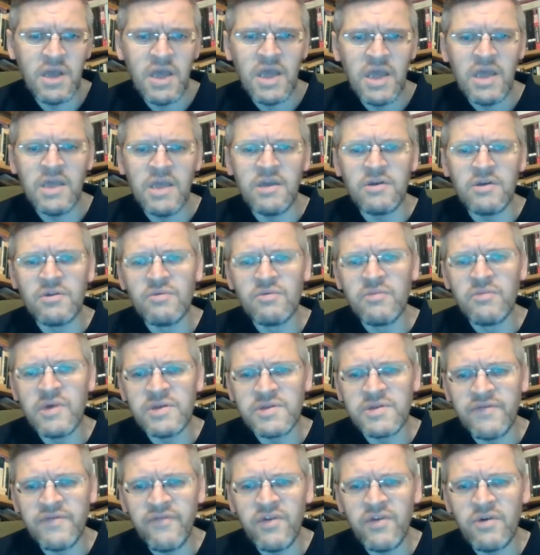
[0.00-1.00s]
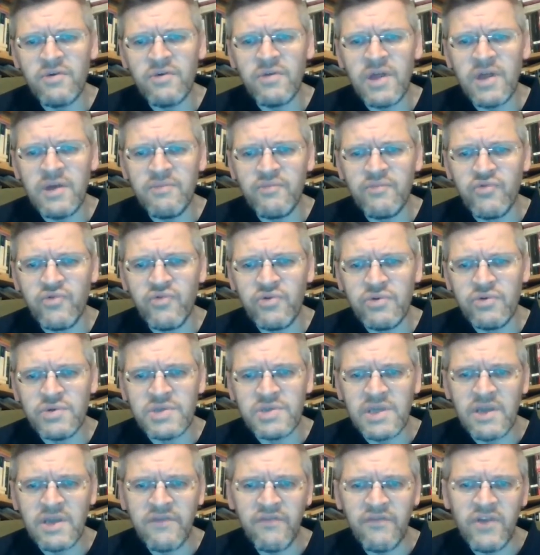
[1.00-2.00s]
He could almost feel their
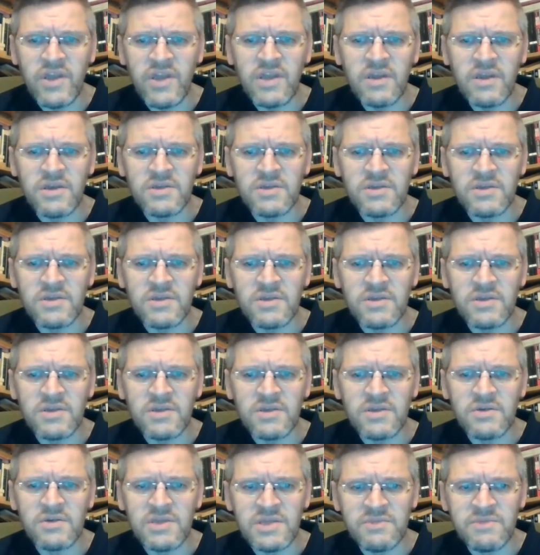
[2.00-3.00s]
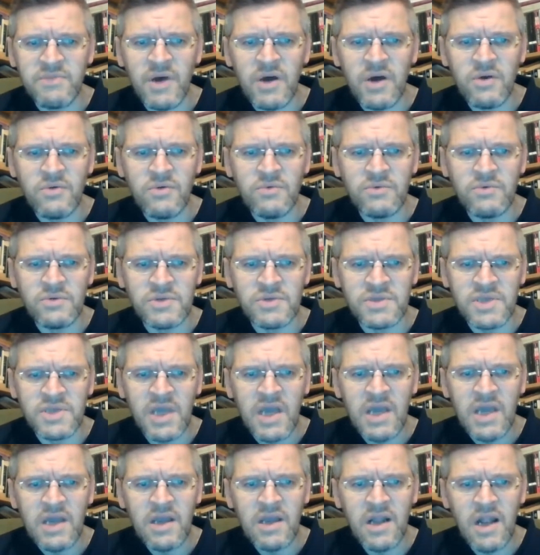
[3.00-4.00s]
bruising fingers on his bones,
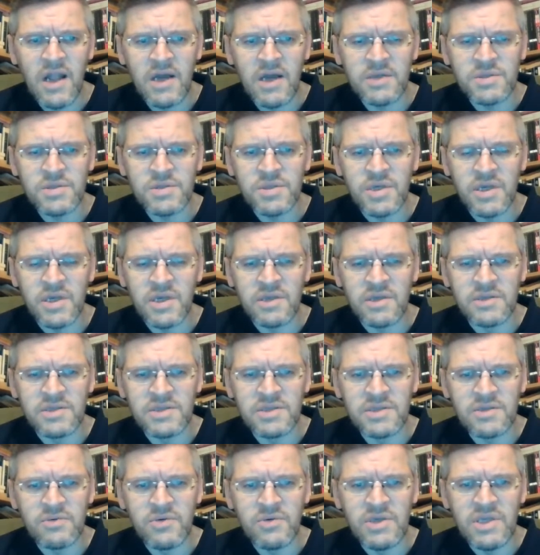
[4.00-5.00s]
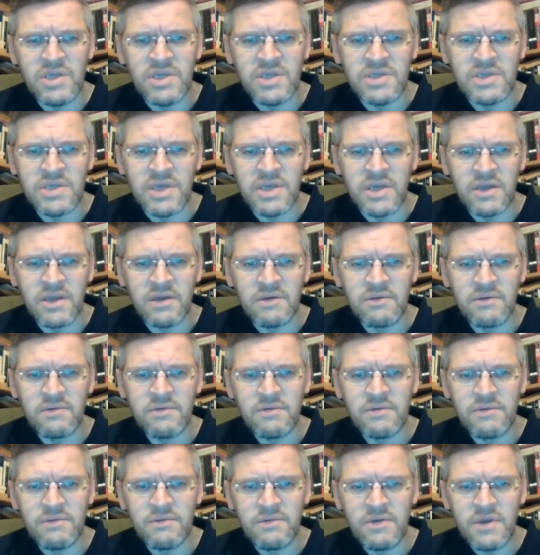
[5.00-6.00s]
clutching and squeezing.
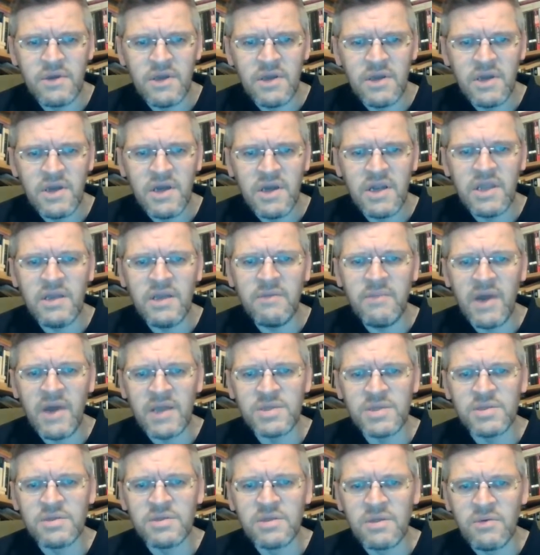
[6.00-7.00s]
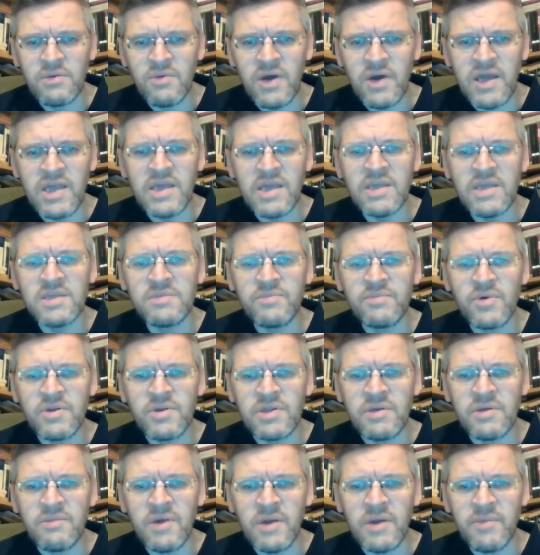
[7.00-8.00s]
And he imagined the way his
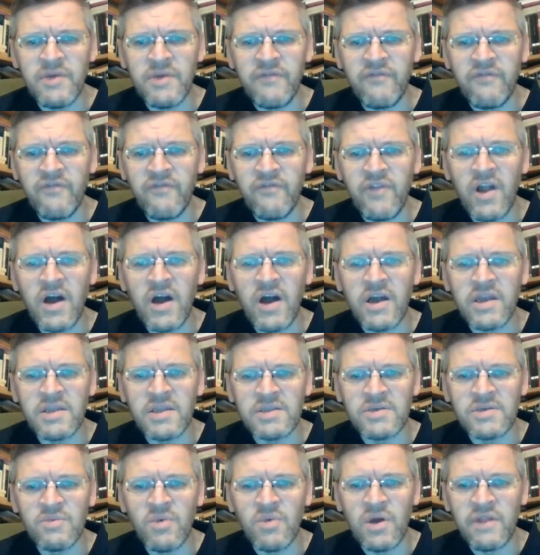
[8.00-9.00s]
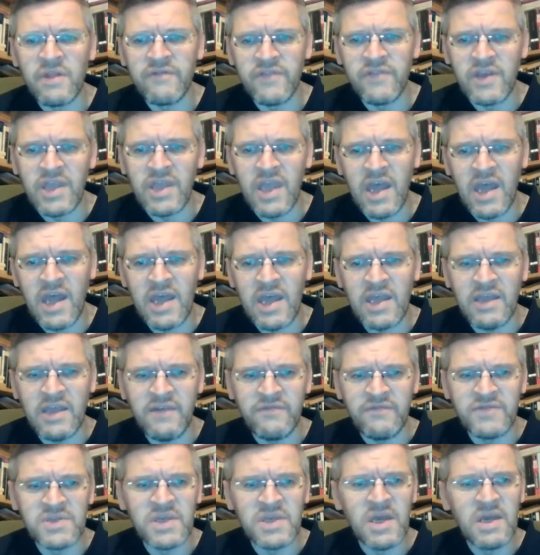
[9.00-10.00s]
body might be flung into one of the
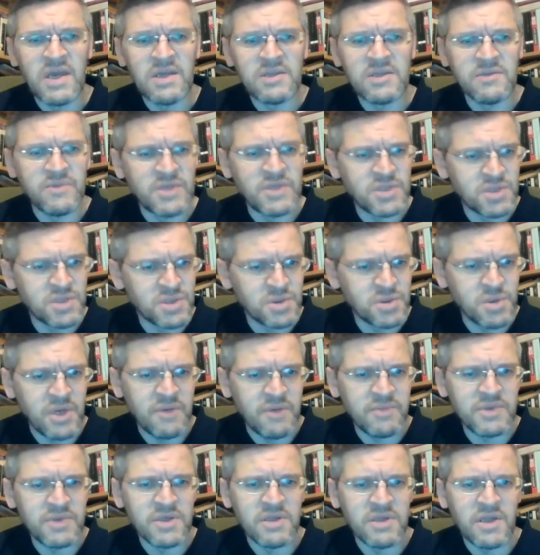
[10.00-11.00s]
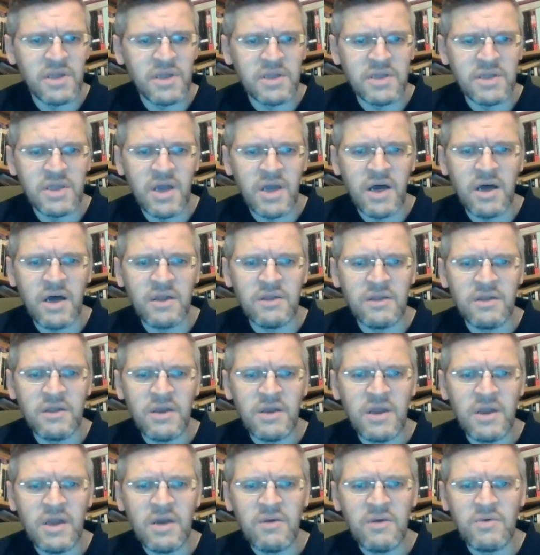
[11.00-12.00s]
caves to be stripped and undone,
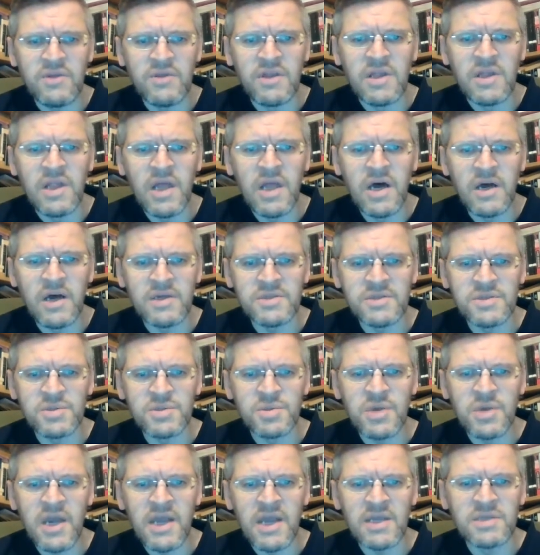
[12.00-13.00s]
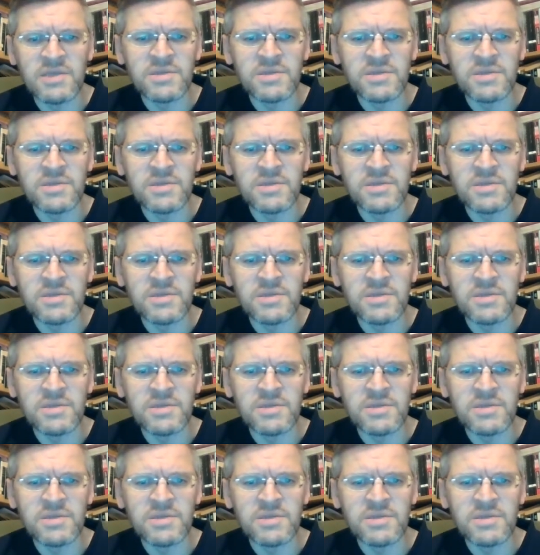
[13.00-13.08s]
with the last dregs